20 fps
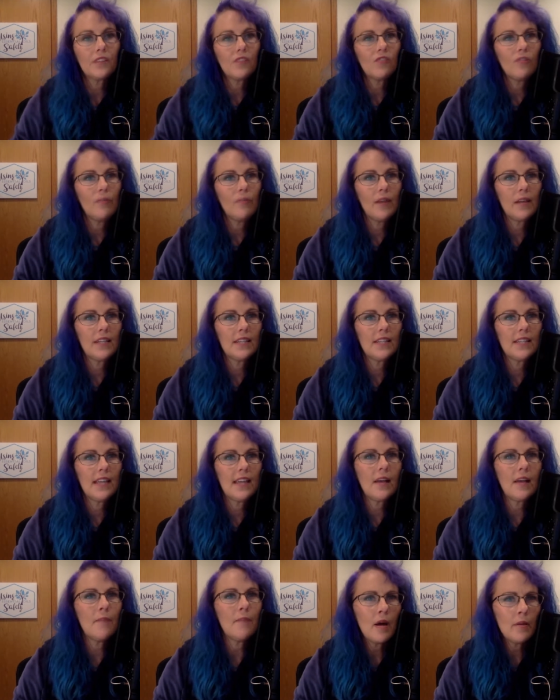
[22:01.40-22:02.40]
Rebecca's
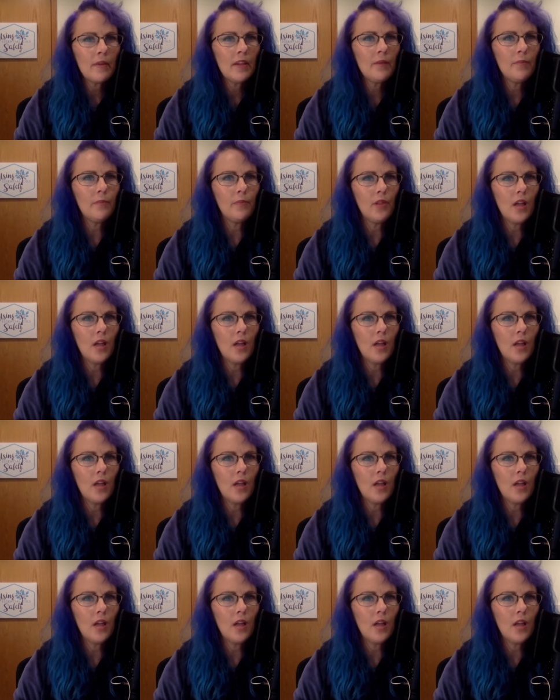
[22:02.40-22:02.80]
saying a mommy